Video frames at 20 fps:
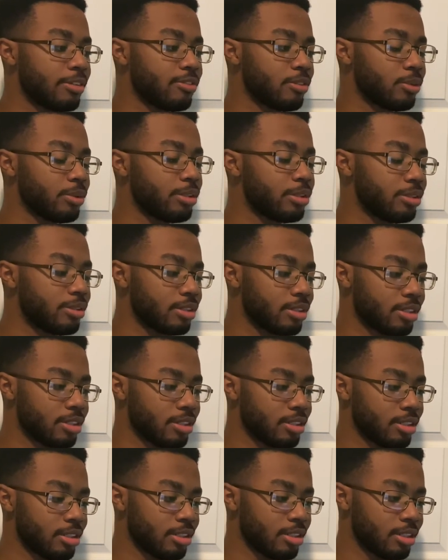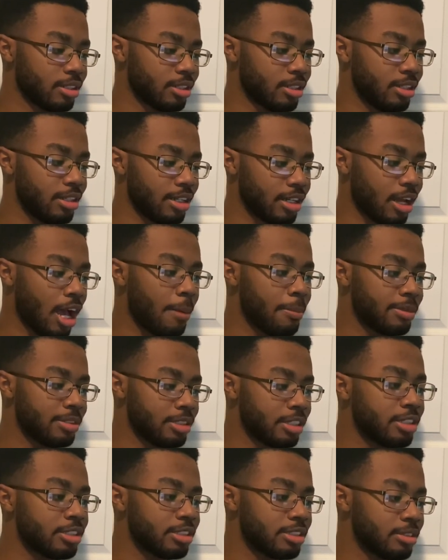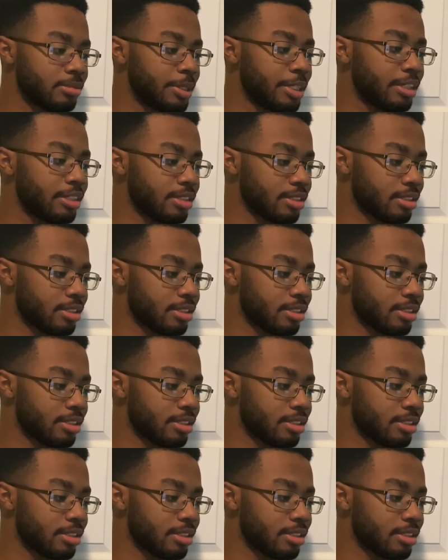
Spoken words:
for real. Competition, man.